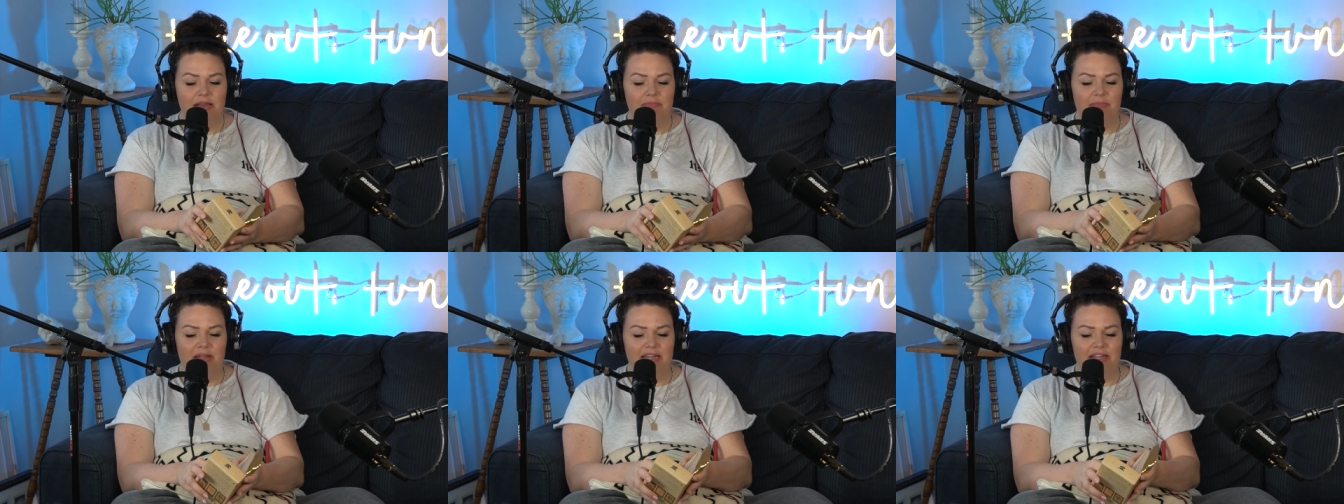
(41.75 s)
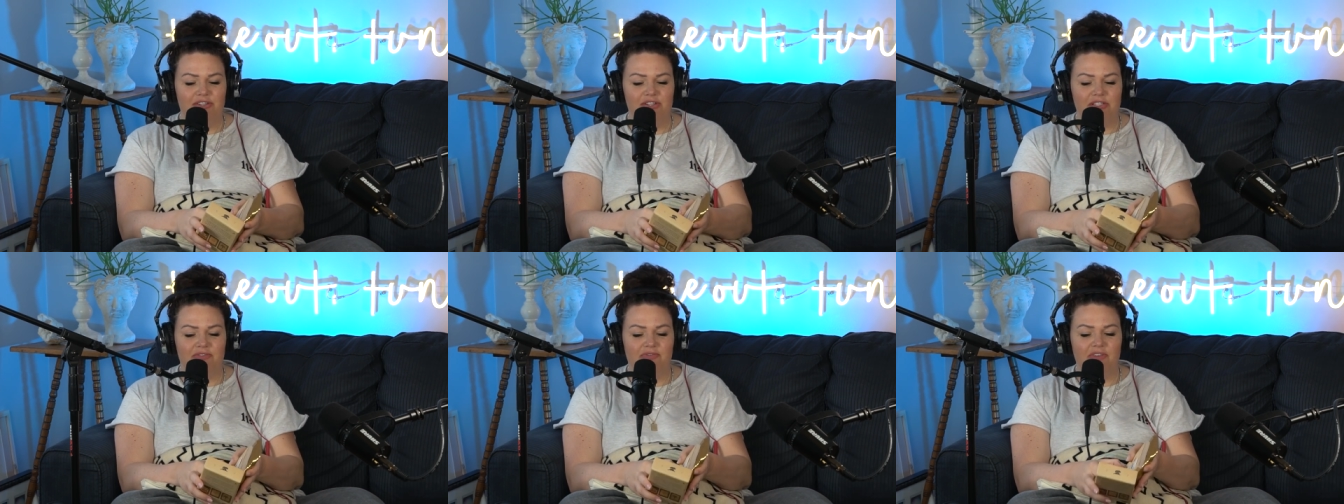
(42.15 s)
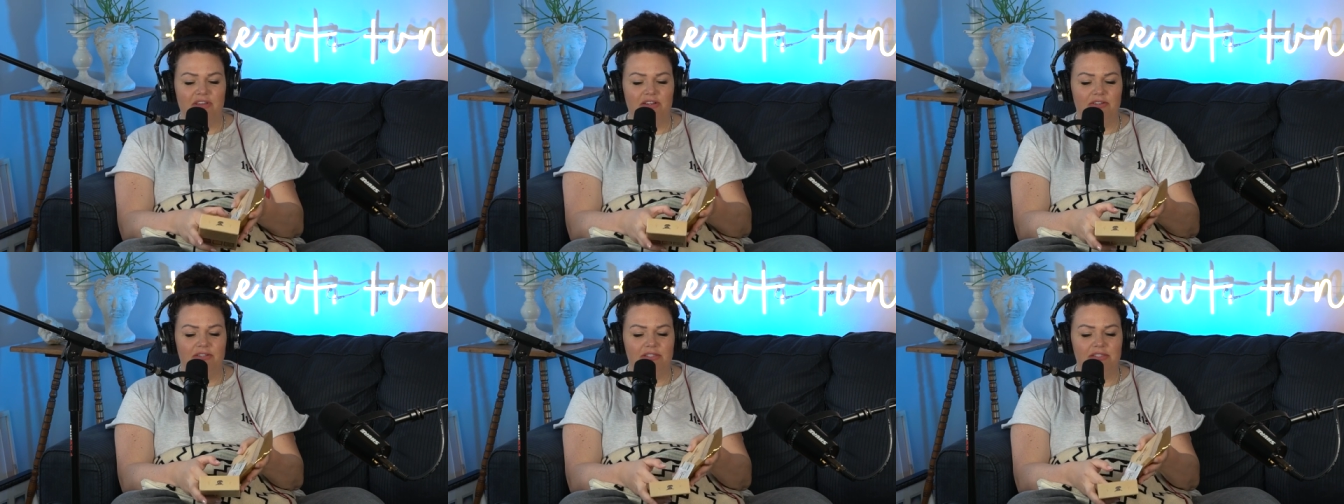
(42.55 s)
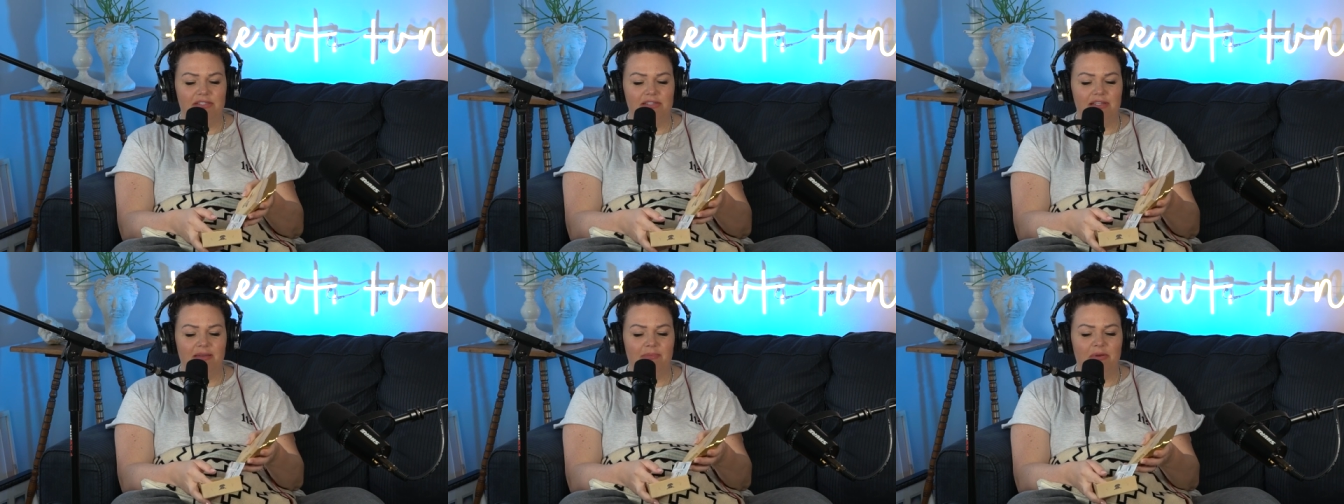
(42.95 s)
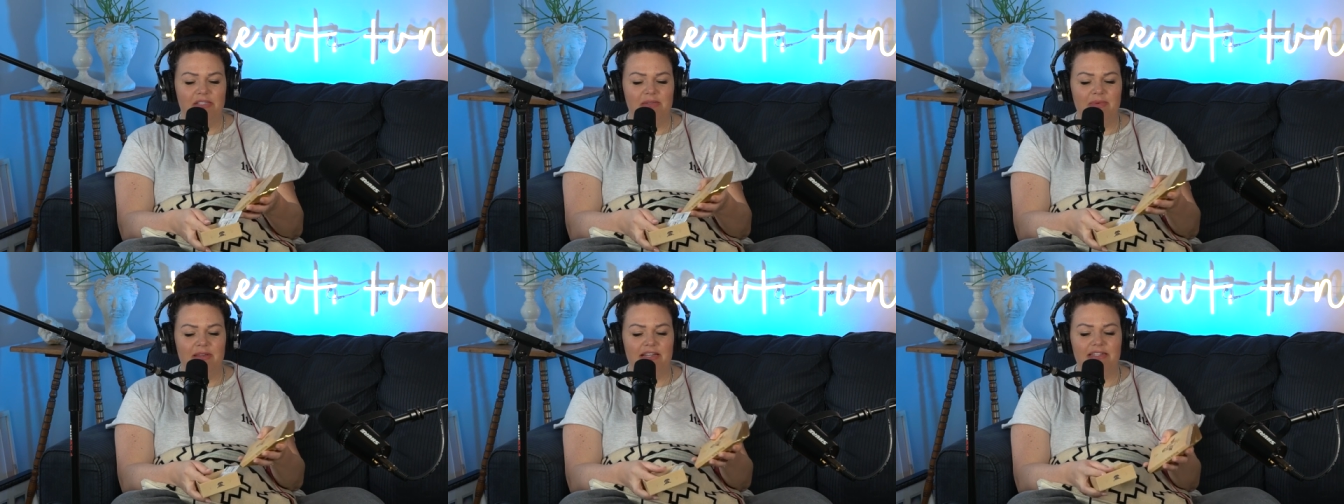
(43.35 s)
but it just feels, it
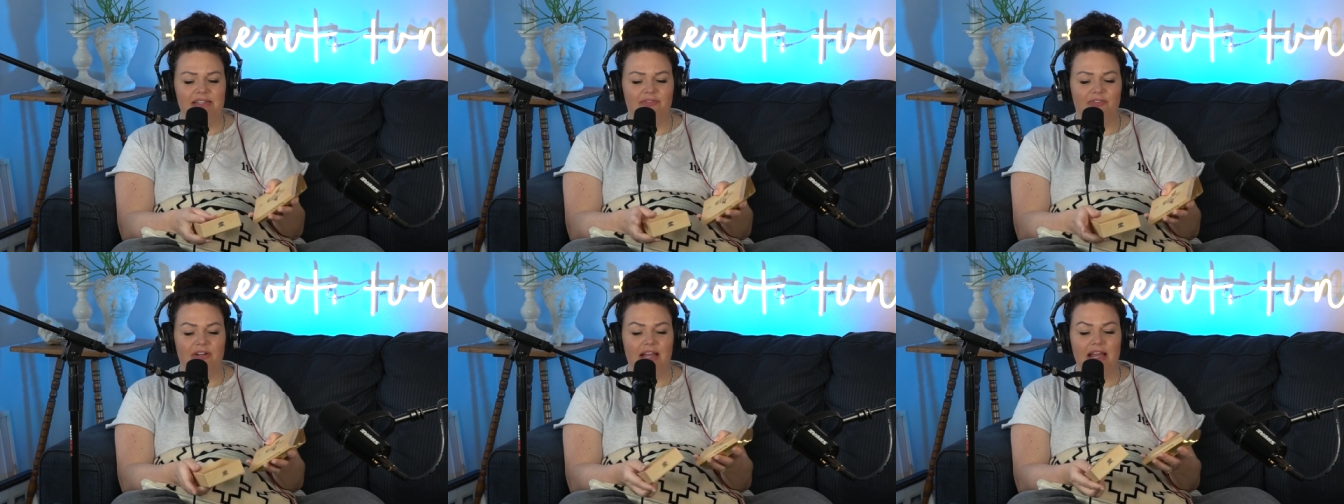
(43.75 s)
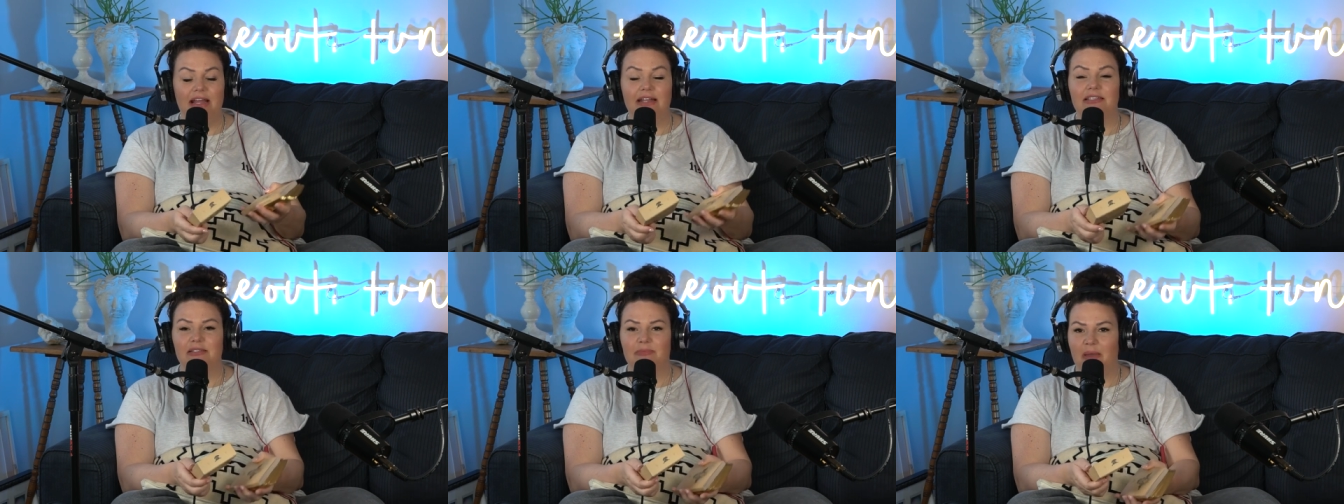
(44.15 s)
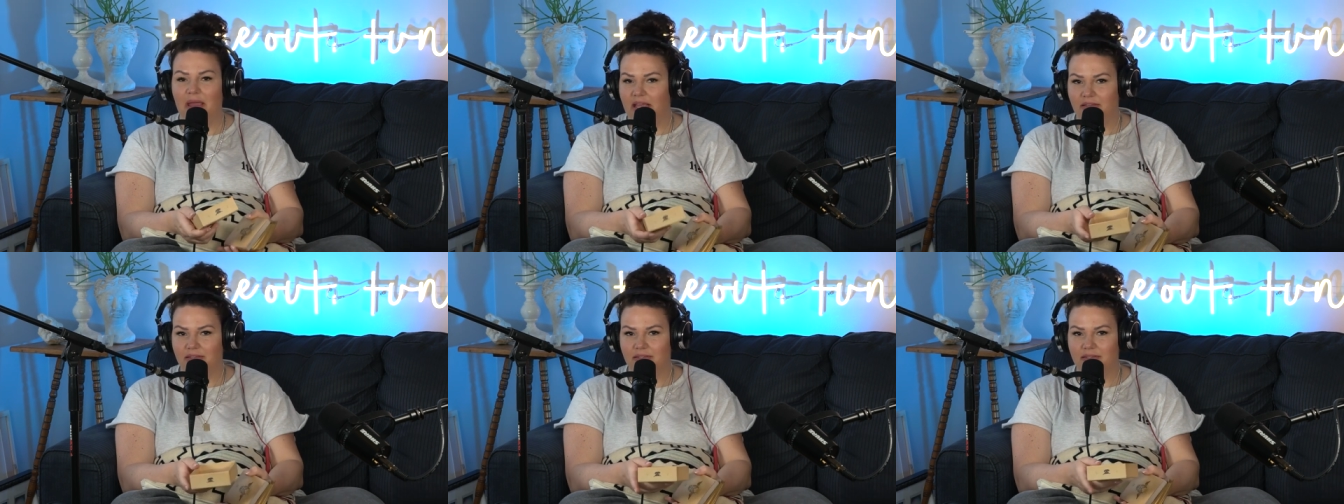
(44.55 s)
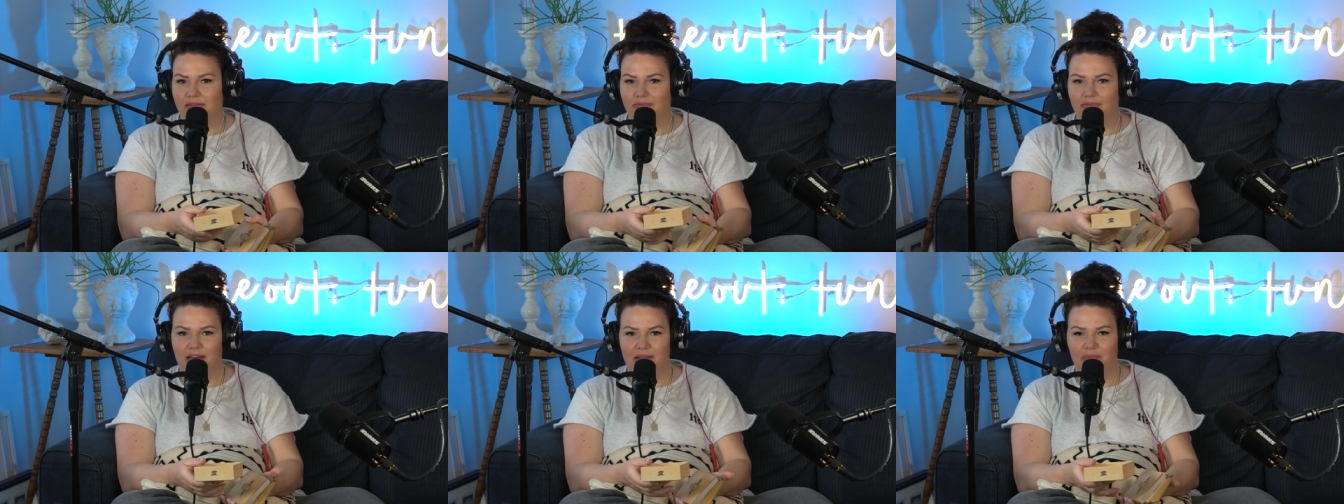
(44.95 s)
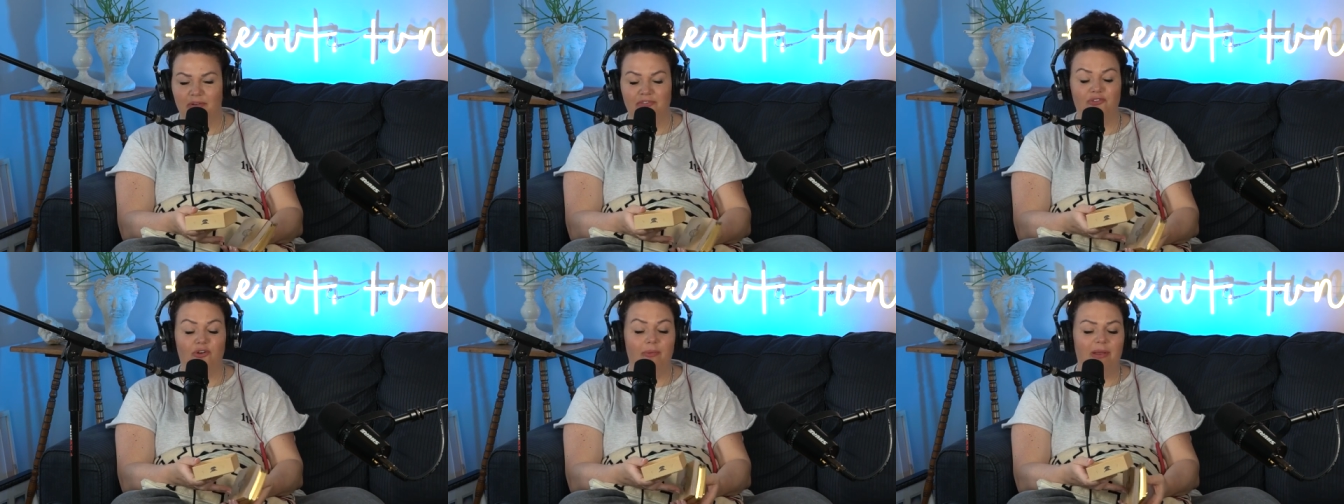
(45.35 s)
puts me in a different headspace when I'm
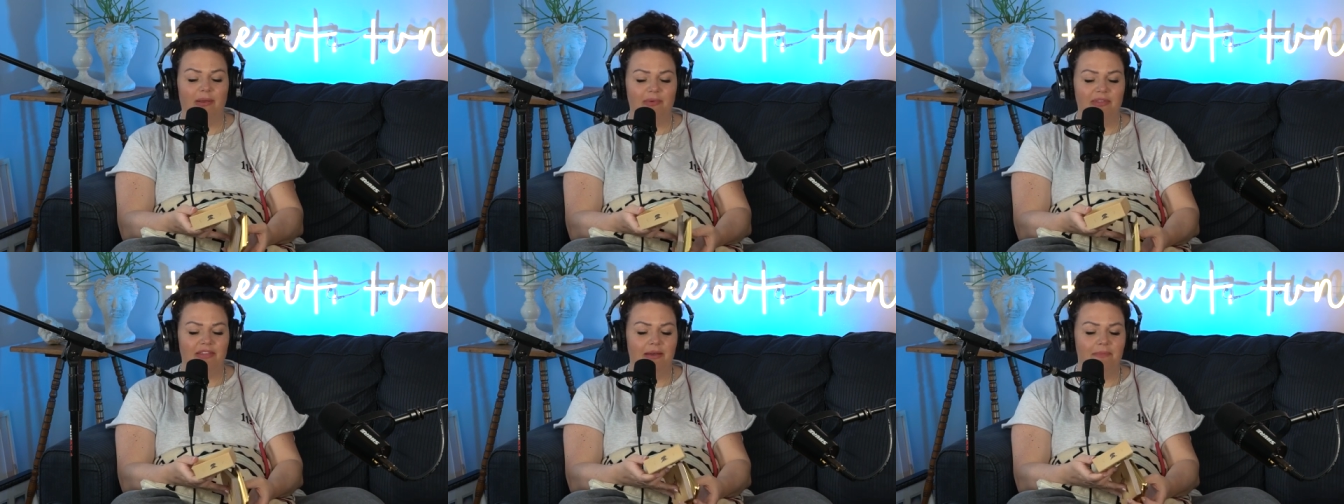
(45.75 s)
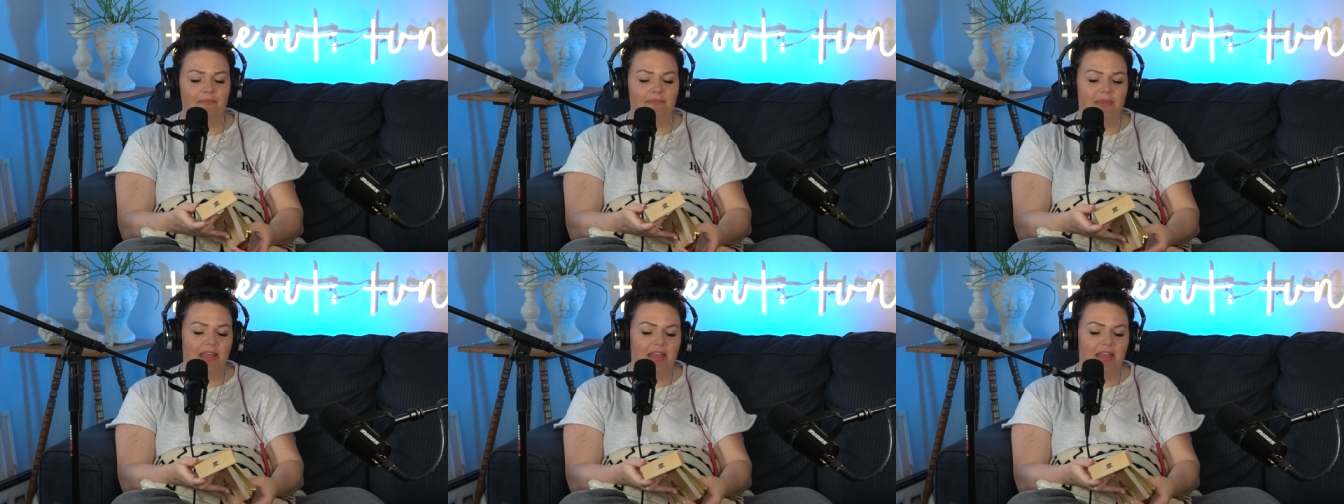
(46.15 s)
performing with them.